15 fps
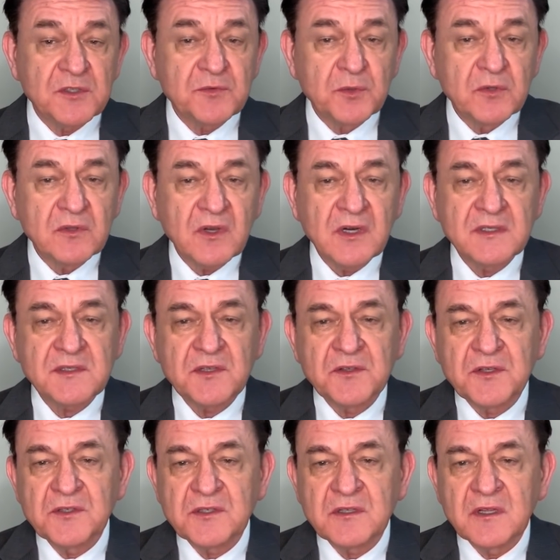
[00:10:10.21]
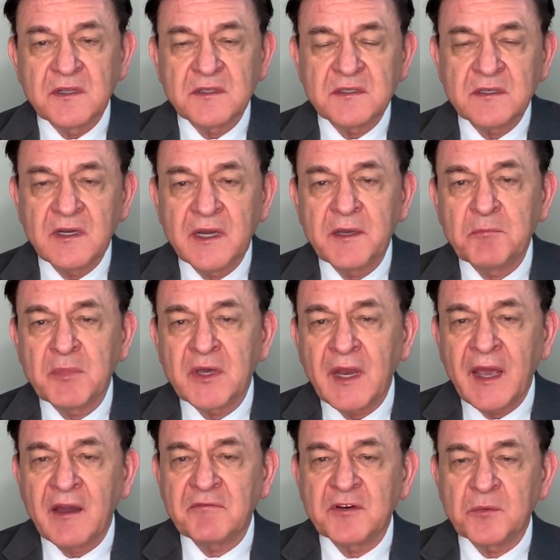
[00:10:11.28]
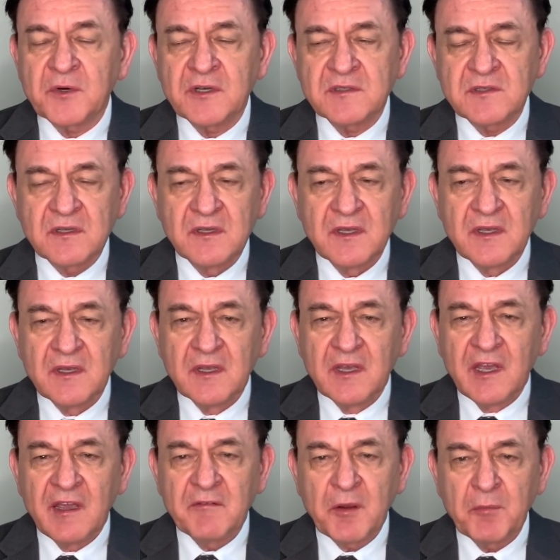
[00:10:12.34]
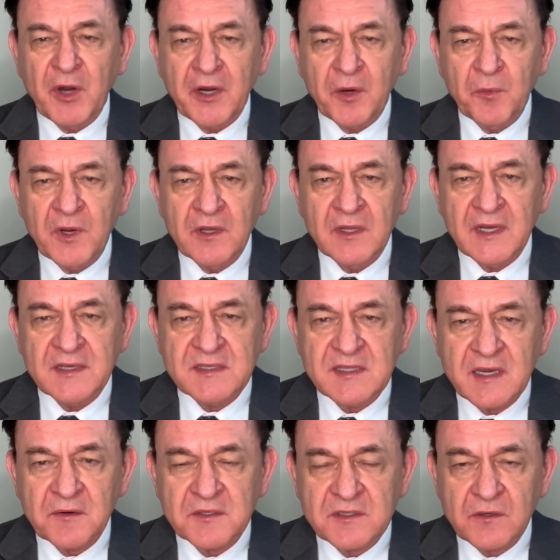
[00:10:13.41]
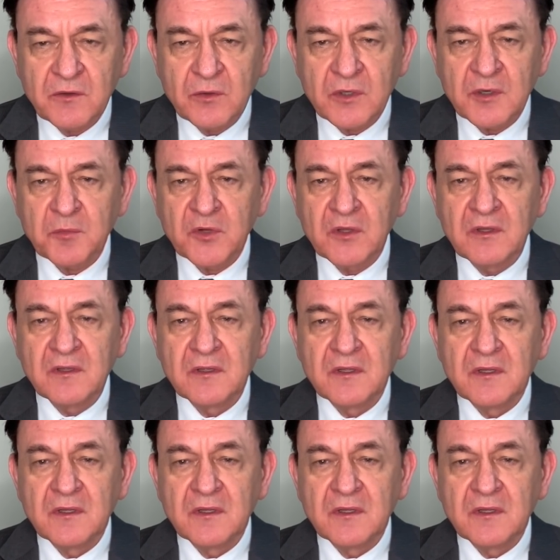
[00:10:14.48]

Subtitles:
It was ruled constitutional at the time, but afterwards everybody realized that was a horrible